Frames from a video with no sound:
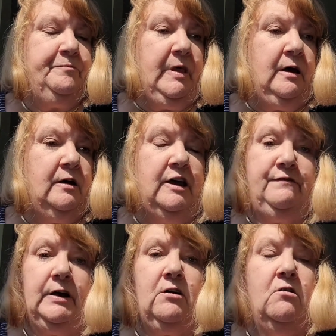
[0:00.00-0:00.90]
if
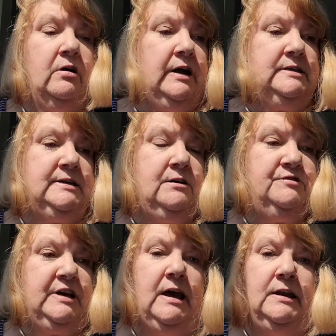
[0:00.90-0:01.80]
I can't get down
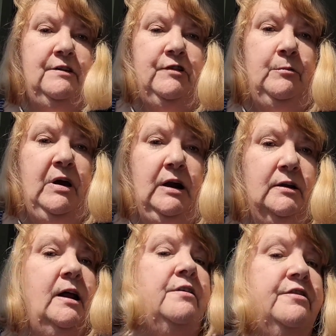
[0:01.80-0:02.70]
to get an evening meal.
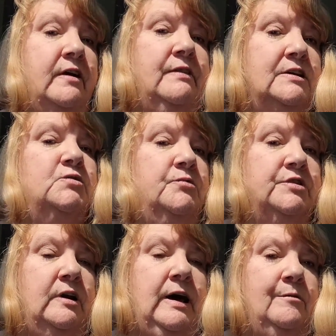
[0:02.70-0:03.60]
And I think that's what's
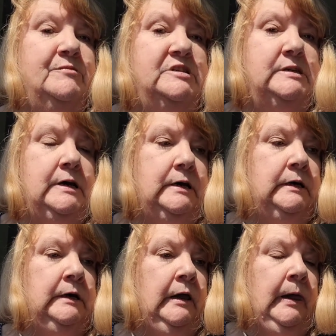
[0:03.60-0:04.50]
going to happen today.
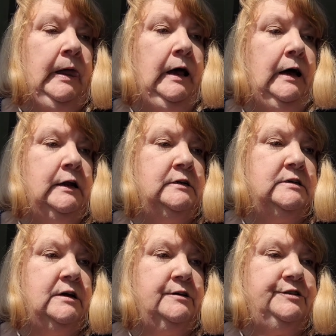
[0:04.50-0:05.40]

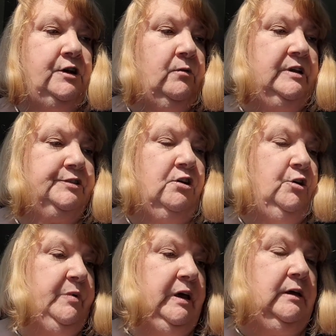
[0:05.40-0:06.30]
And so it's going to
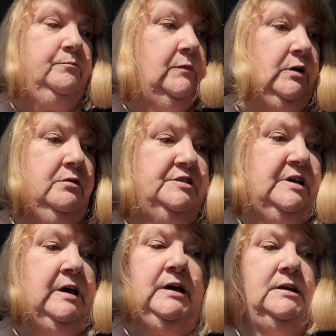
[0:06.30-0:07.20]
be
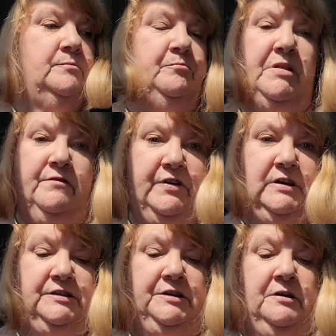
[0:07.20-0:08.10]
Lucozade,
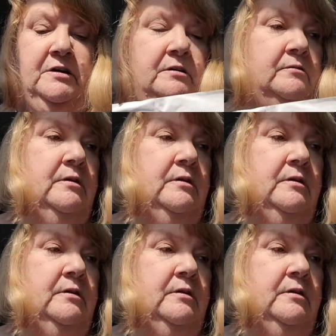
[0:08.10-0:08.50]
Belvita,